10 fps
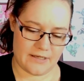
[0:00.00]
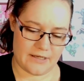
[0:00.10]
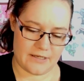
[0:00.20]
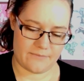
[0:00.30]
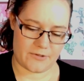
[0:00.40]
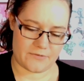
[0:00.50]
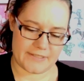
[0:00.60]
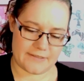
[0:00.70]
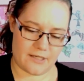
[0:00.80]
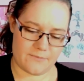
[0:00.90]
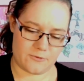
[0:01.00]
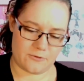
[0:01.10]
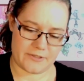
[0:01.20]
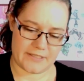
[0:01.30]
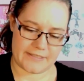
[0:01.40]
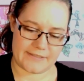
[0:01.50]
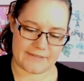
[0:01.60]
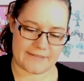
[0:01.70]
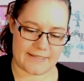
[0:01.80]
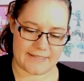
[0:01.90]
But the reason that I bought
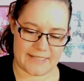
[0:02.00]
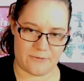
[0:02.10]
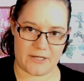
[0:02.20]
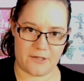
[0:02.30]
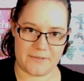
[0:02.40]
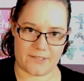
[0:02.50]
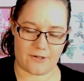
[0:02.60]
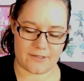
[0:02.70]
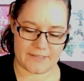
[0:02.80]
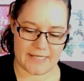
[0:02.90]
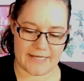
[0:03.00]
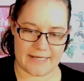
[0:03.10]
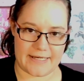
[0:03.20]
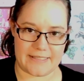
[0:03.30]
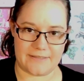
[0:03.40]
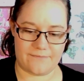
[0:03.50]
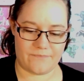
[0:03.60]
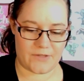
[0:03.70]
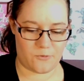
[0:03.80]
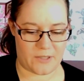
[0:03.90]
this is actually when I was on holiday in
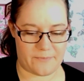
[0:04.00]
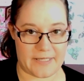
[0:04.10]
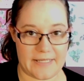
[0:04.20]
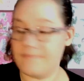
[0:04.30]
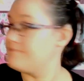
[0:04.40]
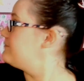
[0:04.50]
Whitby,